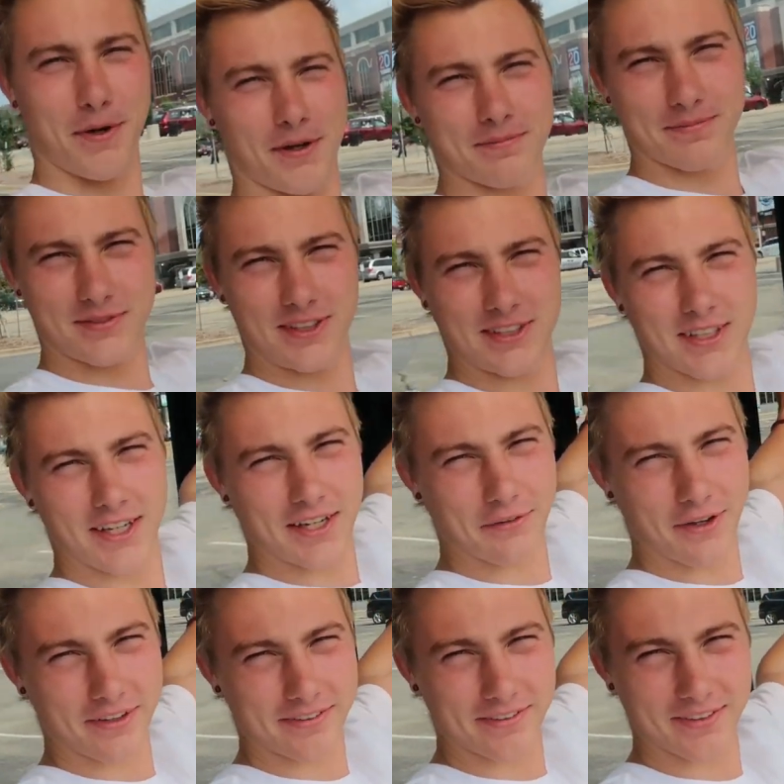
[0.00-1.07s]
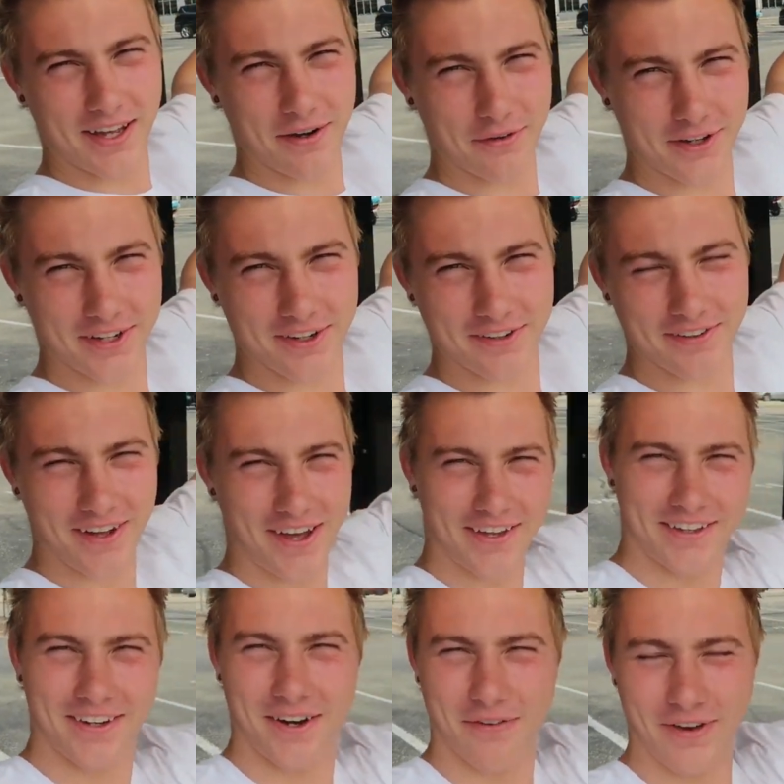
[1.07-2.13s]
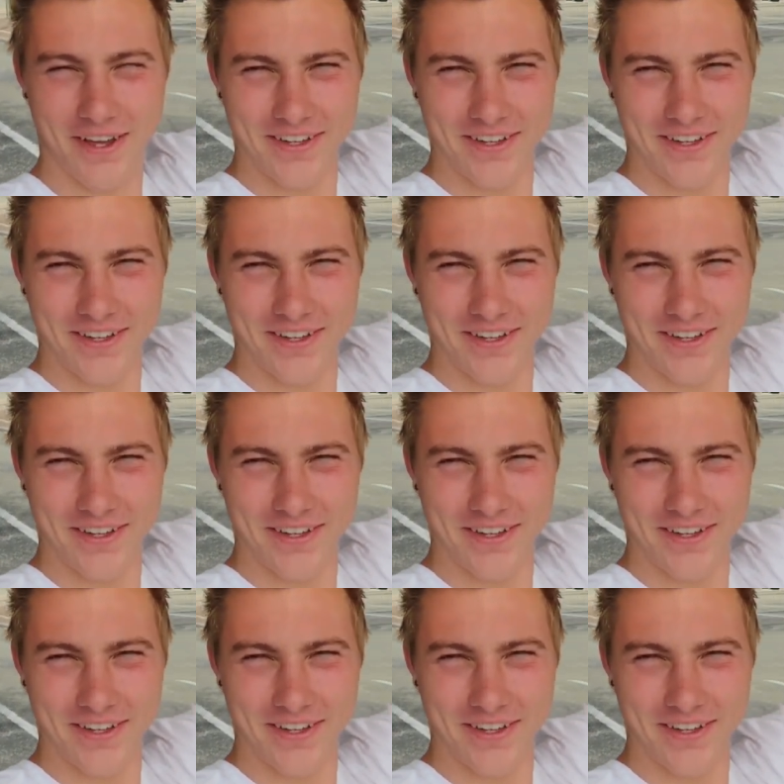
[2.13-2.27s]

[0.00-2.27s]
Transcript: But anyways, now we're here. I cannot